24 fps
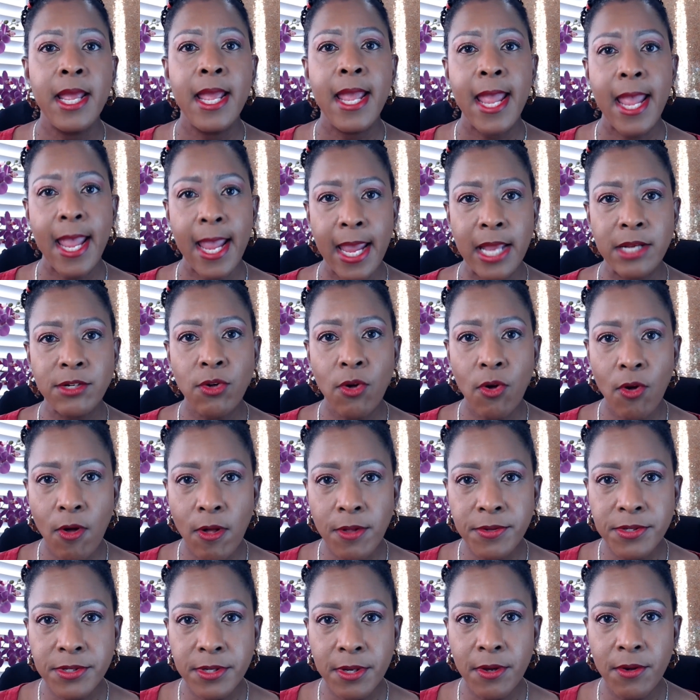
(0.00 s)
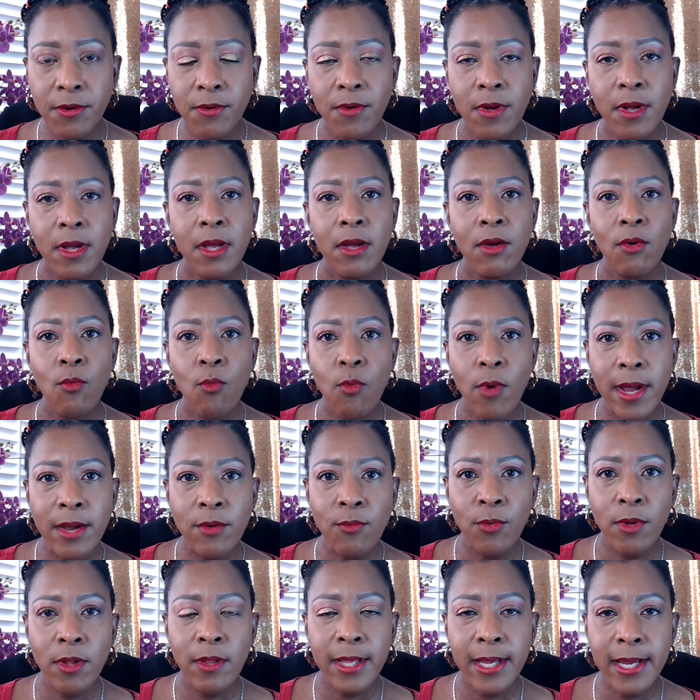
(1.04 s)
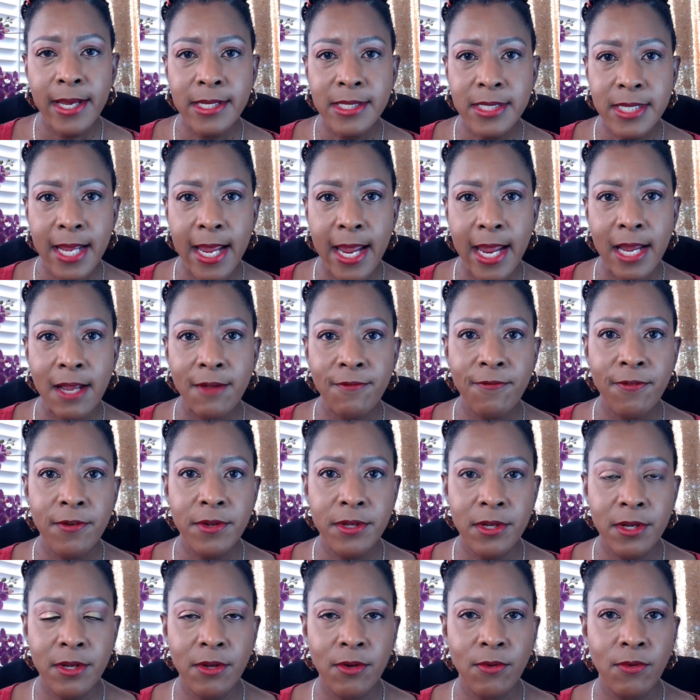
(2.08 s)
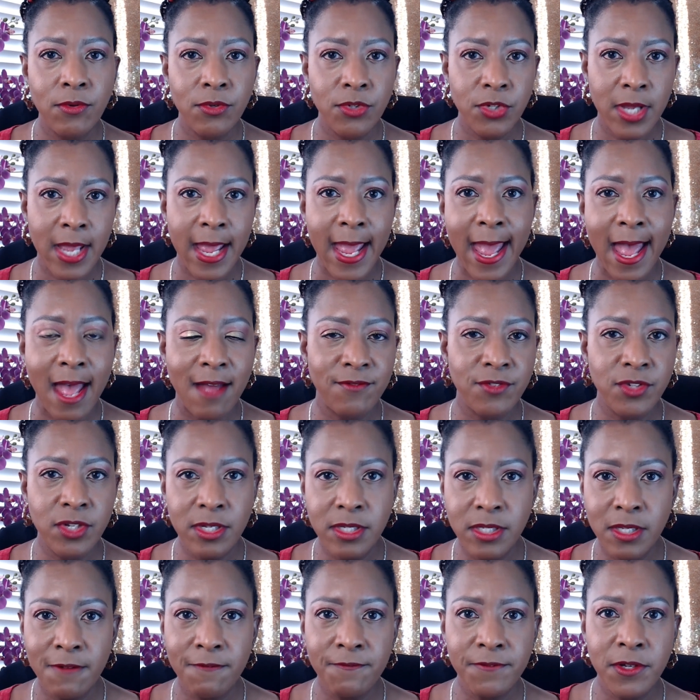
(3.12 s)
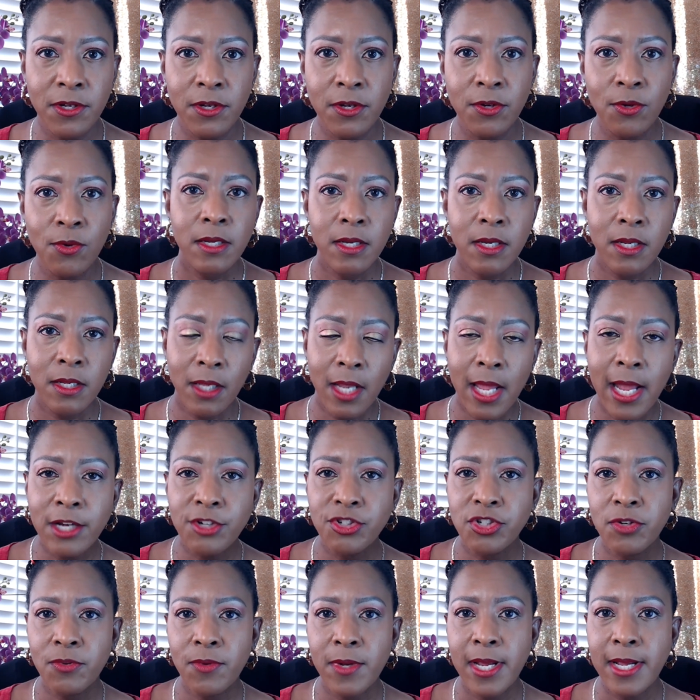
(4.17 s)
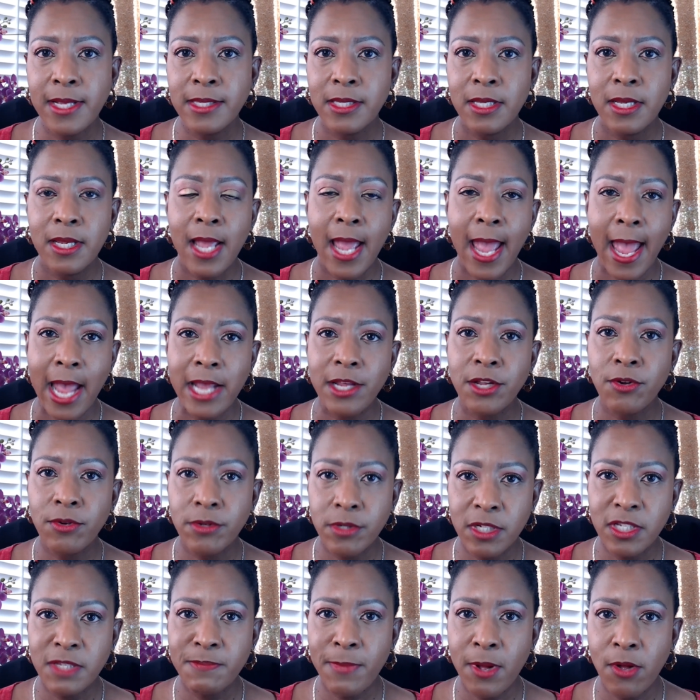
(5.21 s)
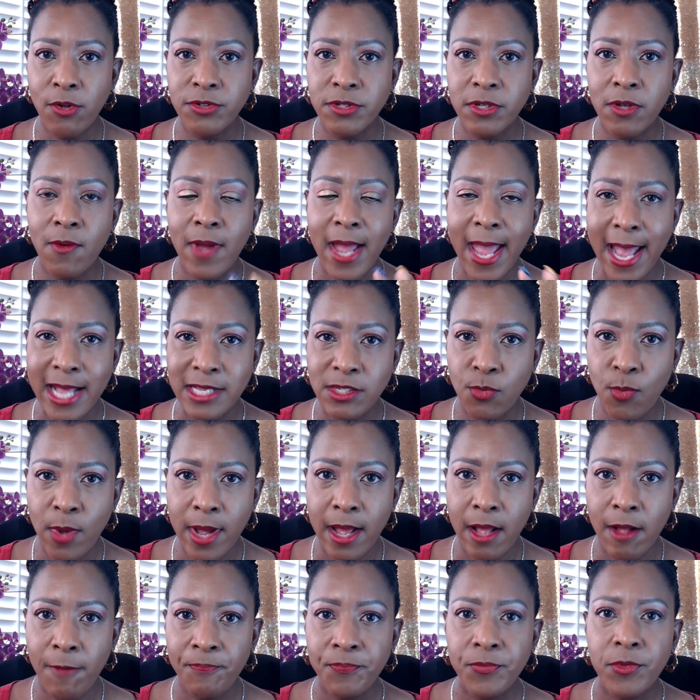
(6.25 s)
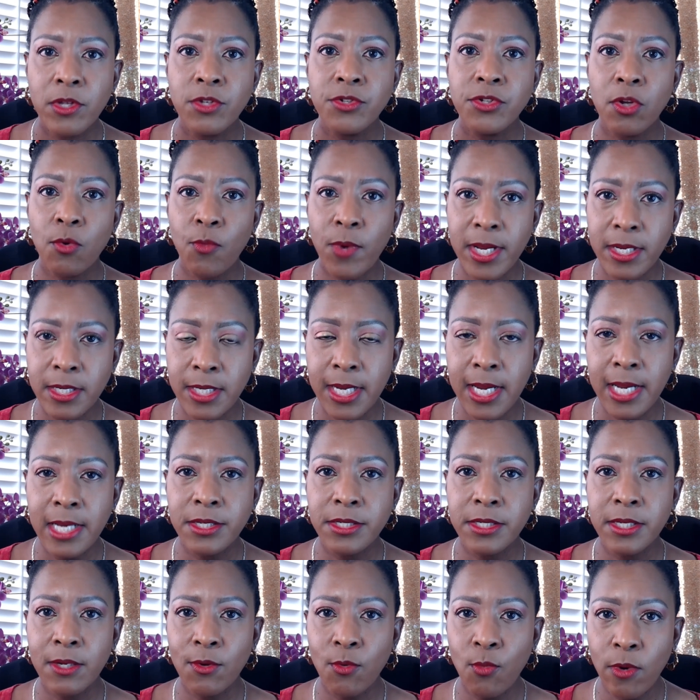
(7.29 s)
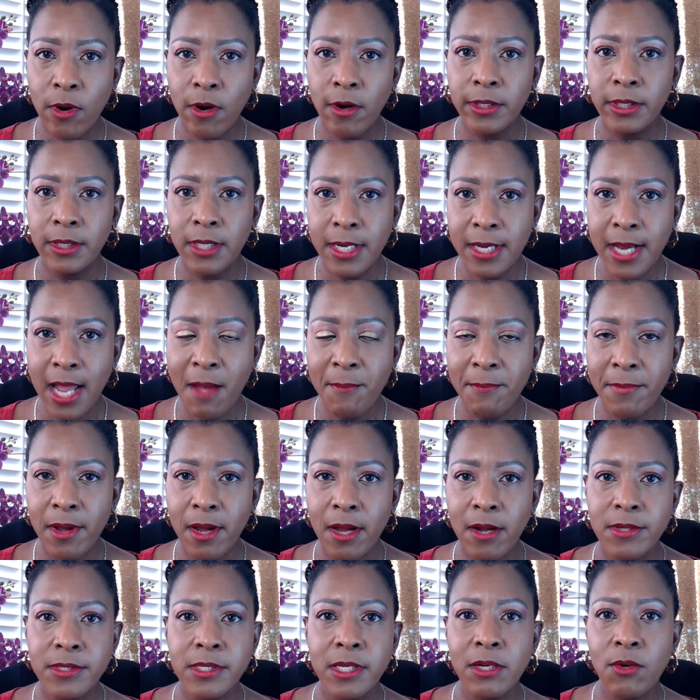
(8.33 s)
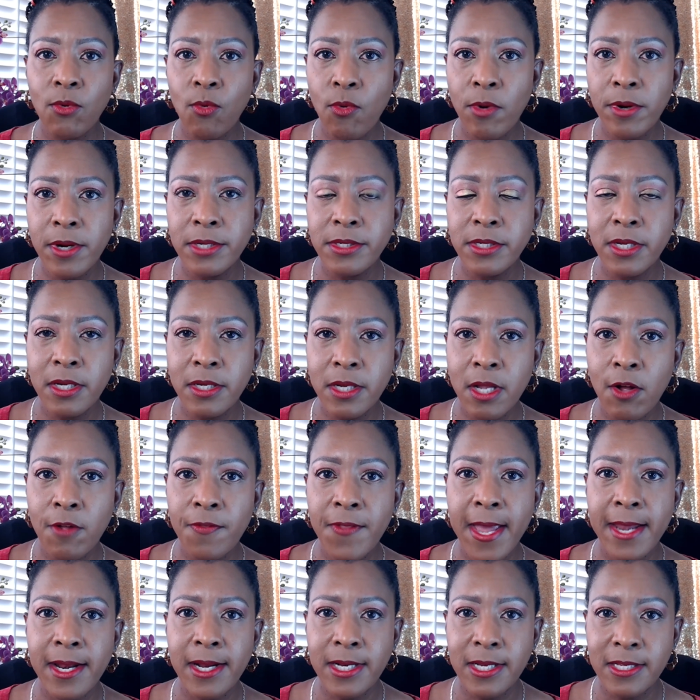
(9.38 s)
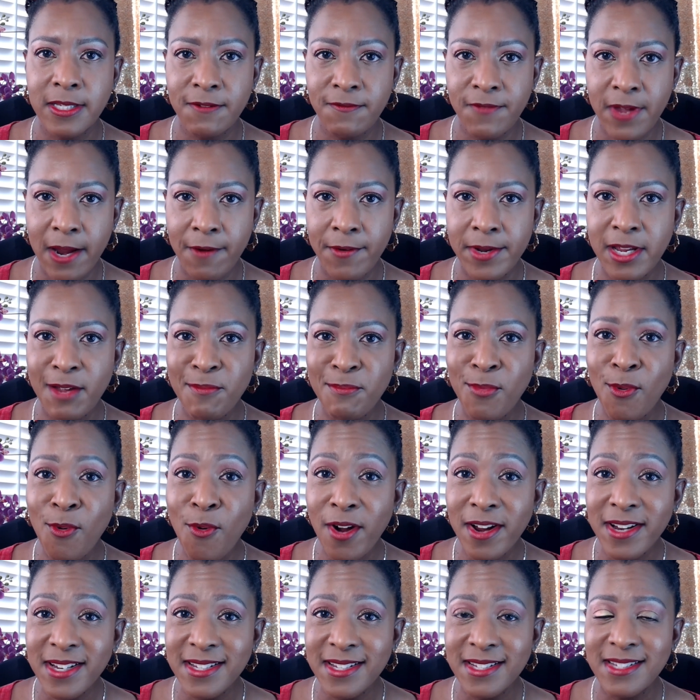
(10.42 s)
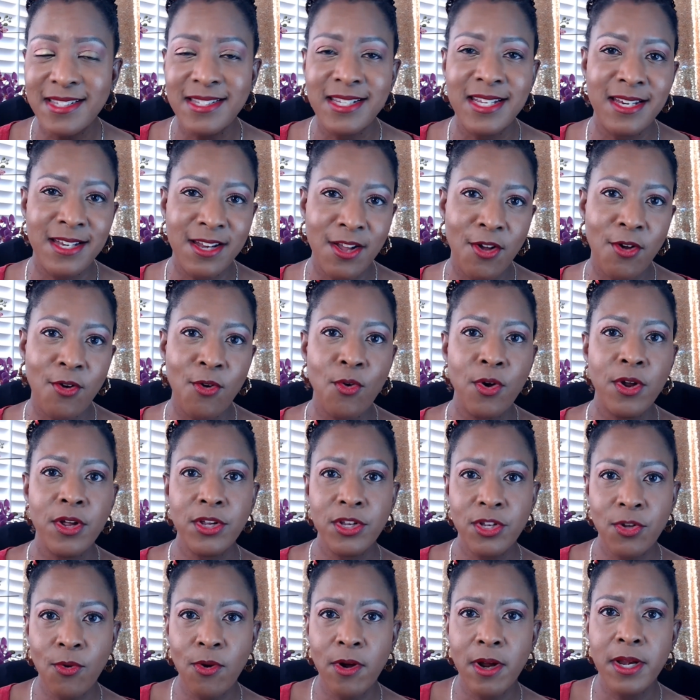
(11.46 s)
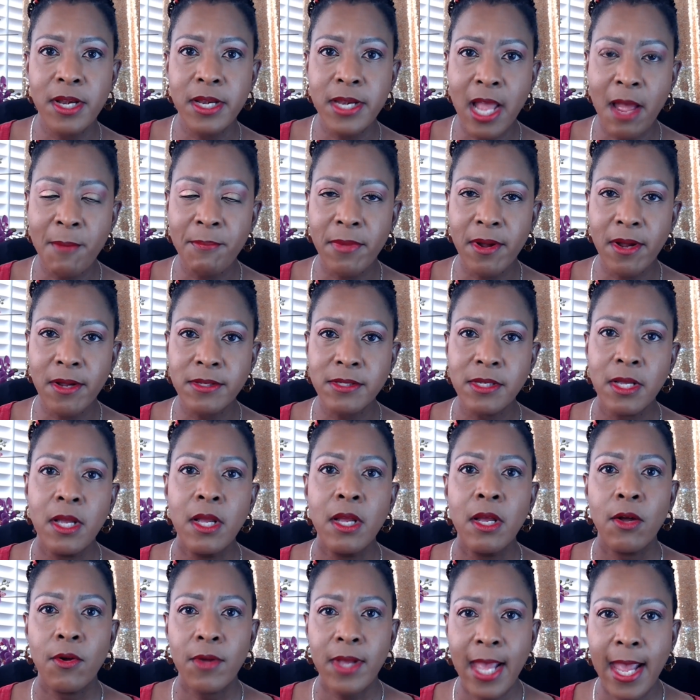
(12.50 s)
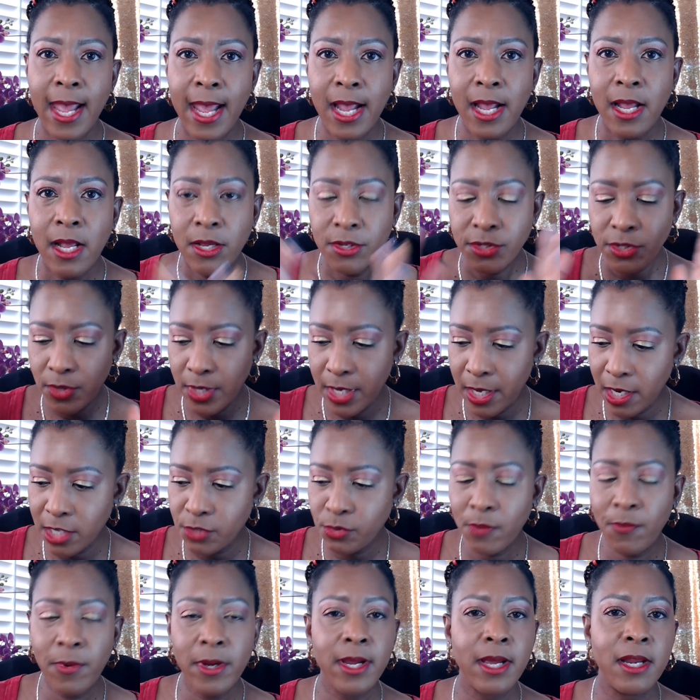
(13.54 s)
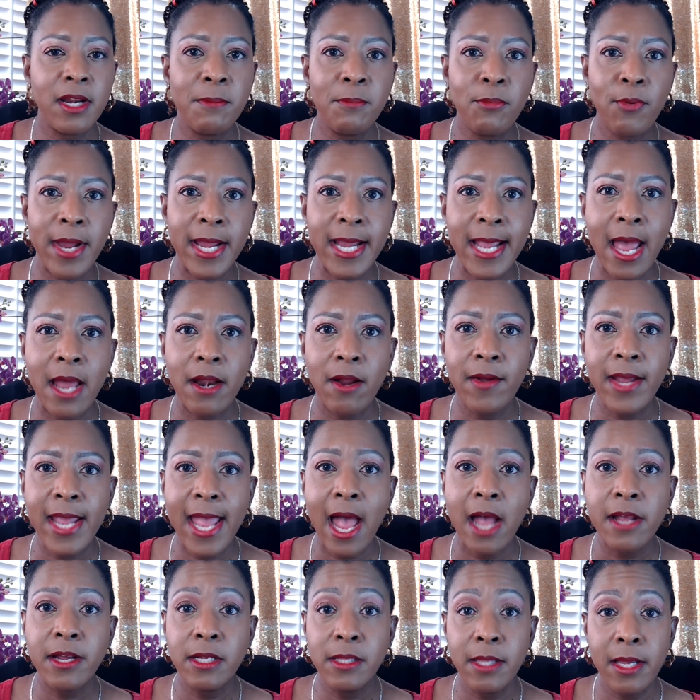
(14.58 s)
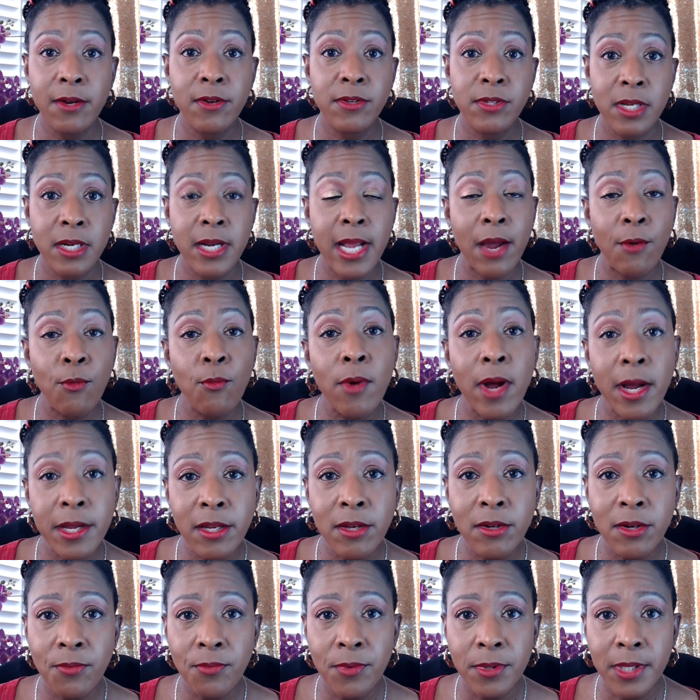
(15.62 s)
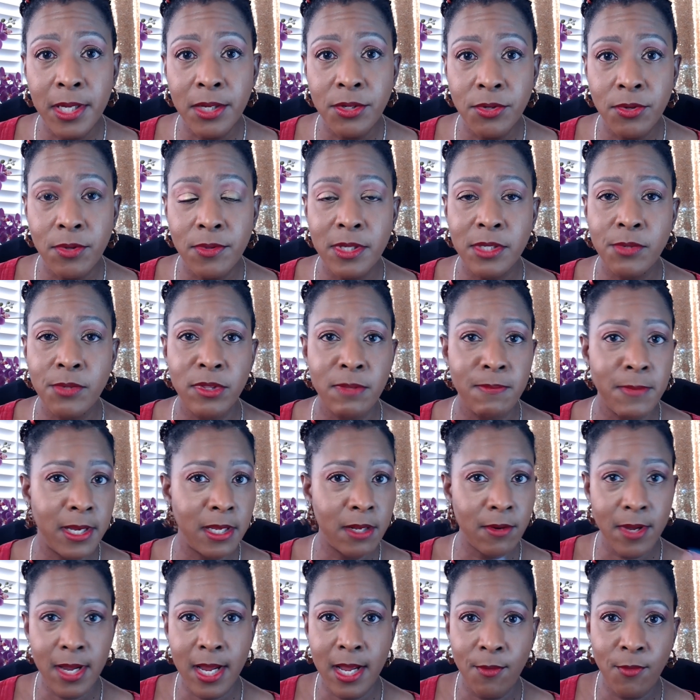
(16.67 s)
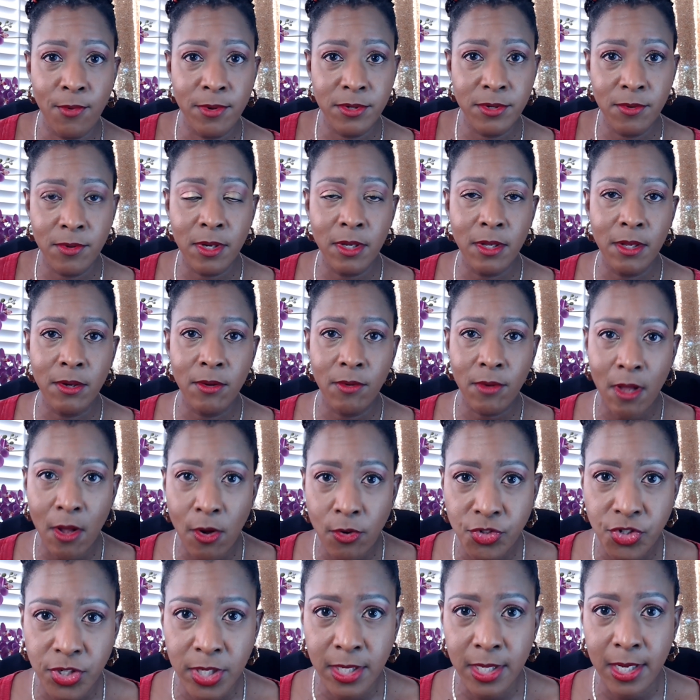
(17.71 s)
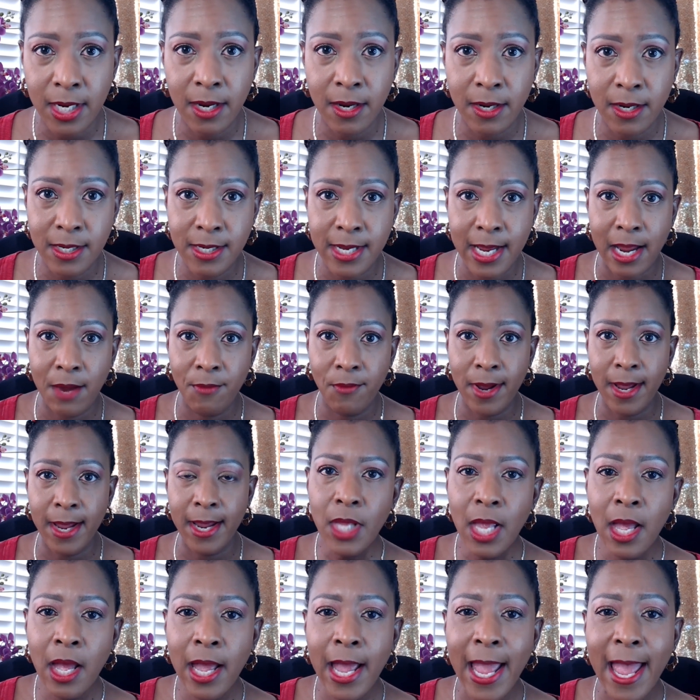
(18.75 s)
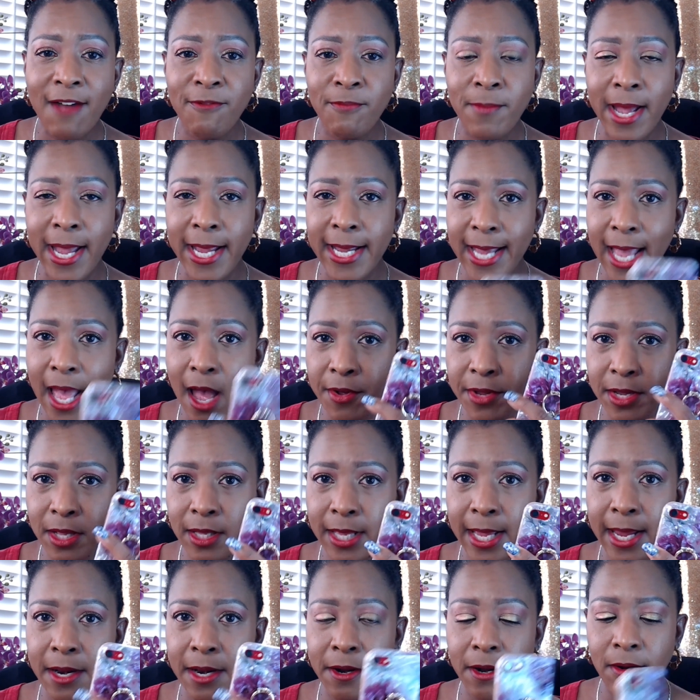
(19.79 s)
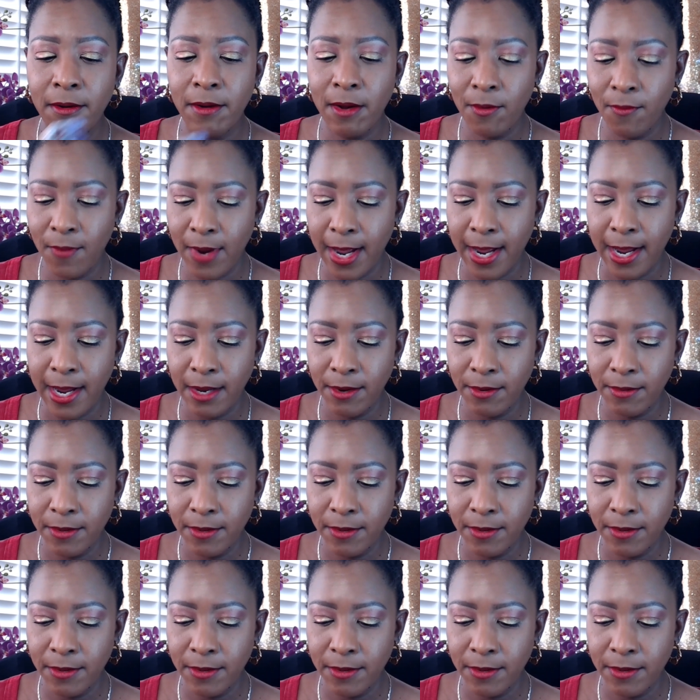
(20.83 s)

And also, what will it take for you to have just a few luxuries at your disposal as well? So we need to work the numbers in order to know that. It is very important to know your numbers. Okay, so here's where we're going to break out our calculators. And I want you to really do this with me. Okay, we're doing a little coaching here today, right? You have my calculator, all right?